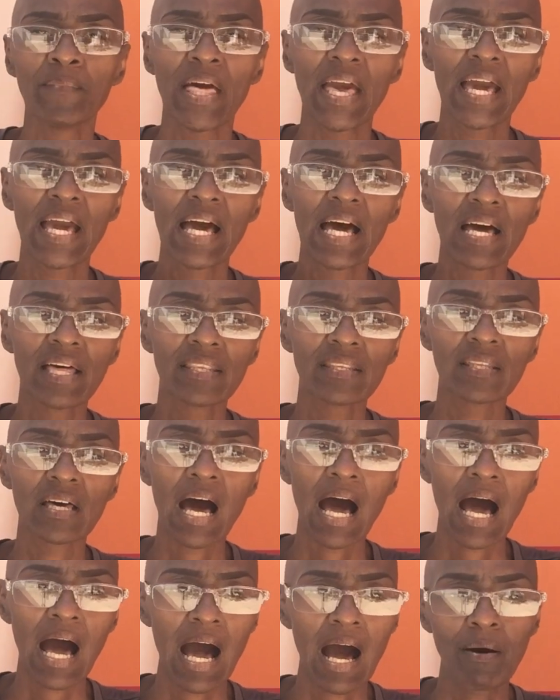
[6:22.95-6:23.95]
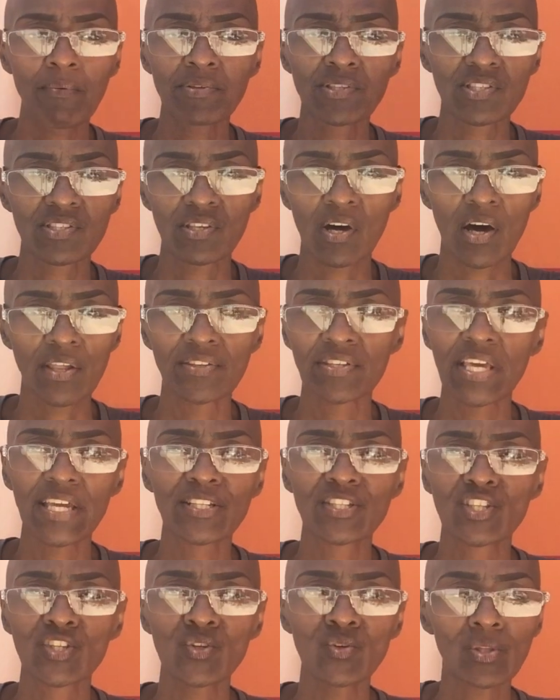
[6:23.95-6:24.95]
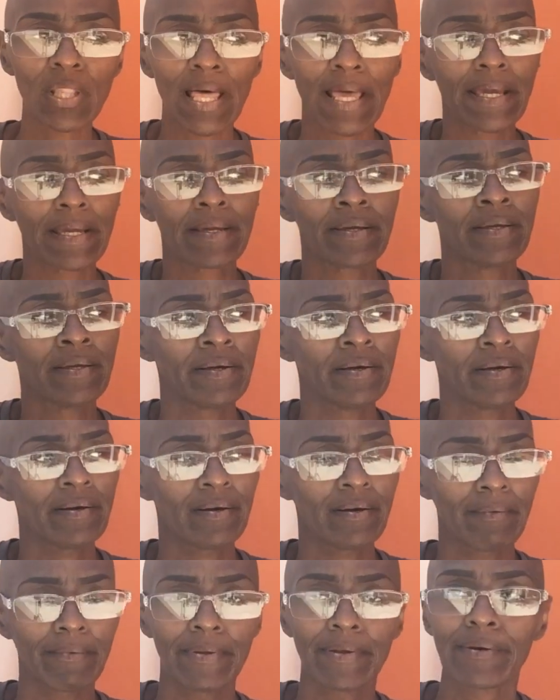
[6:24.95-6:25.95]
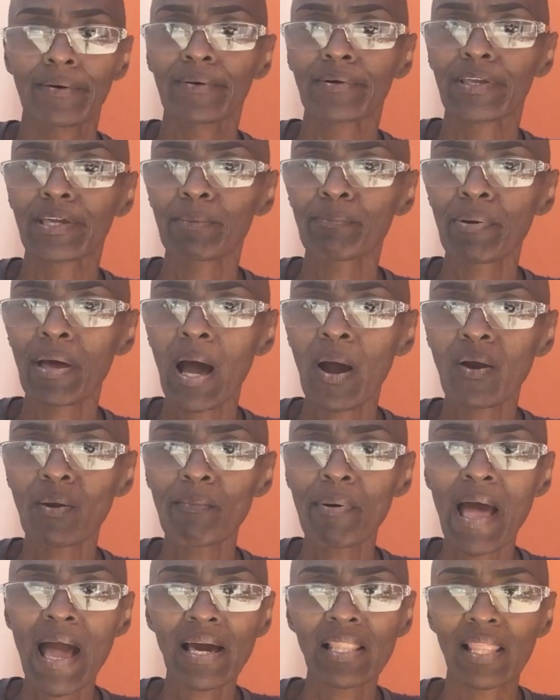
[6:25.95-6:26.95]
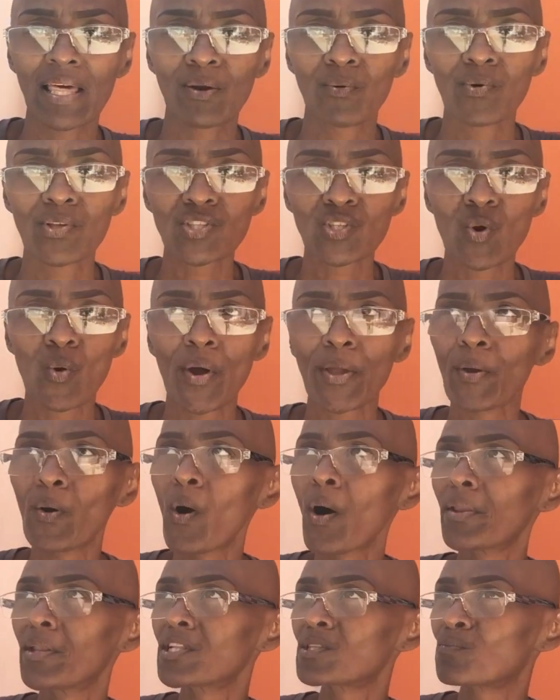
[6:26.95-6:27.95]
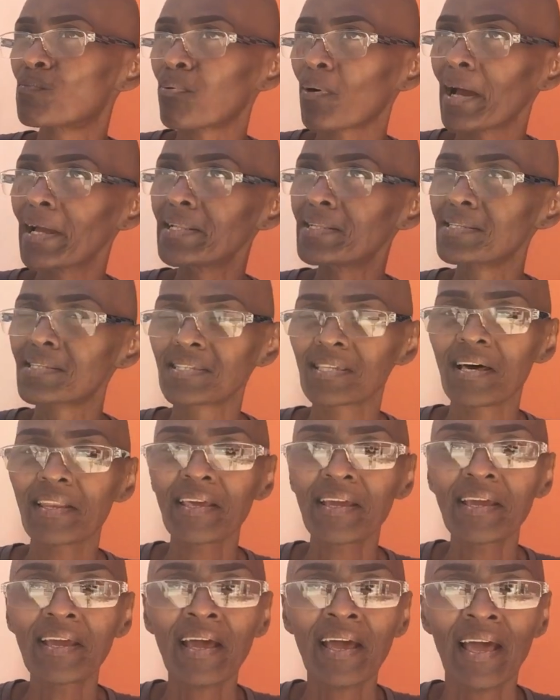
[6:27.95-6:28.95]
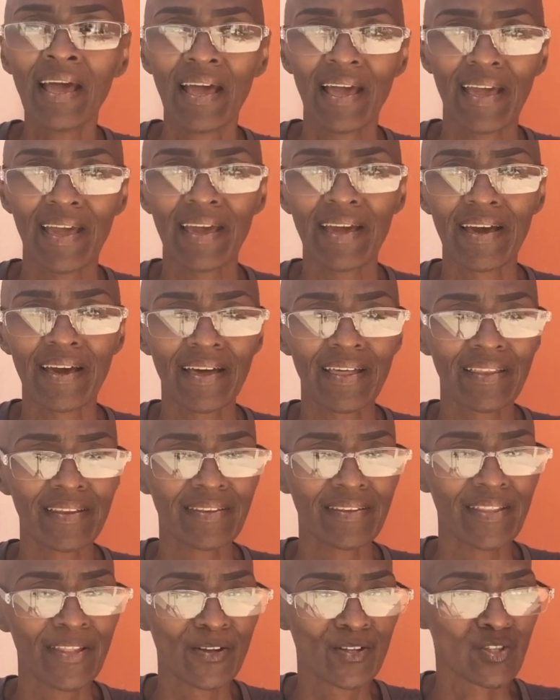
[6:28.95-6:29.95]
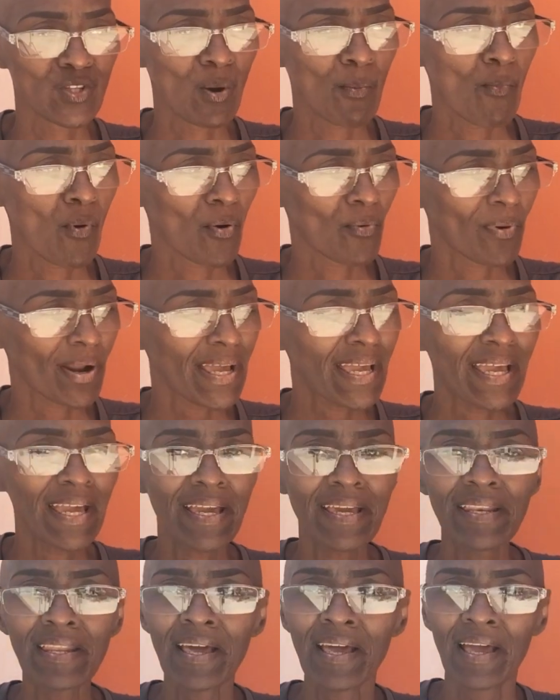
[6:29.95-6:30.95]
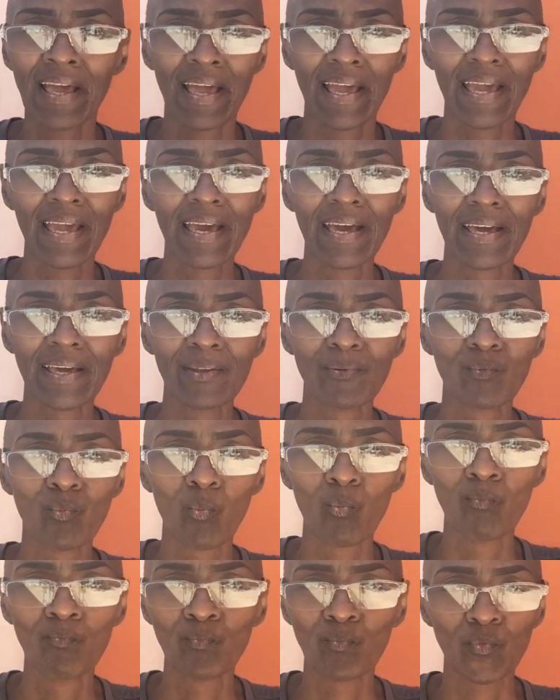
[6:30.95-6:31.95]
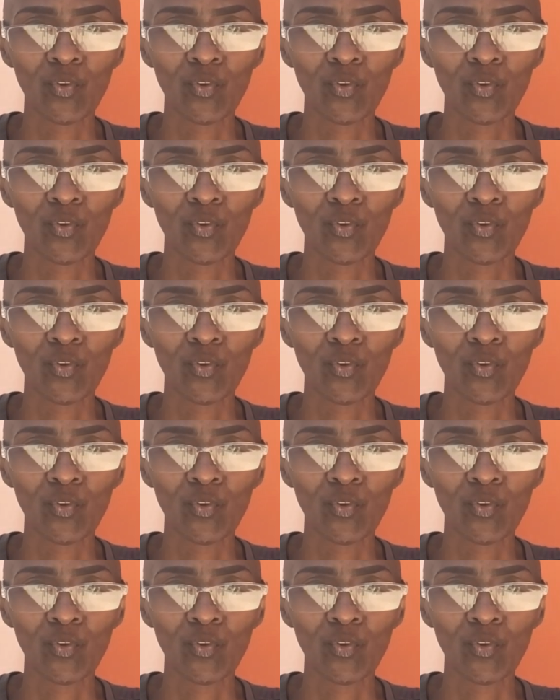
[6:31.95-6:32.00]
And I was on day two like, are we gonna get power back? Like, what's going on? It's bright and sunny and there's no more rain, and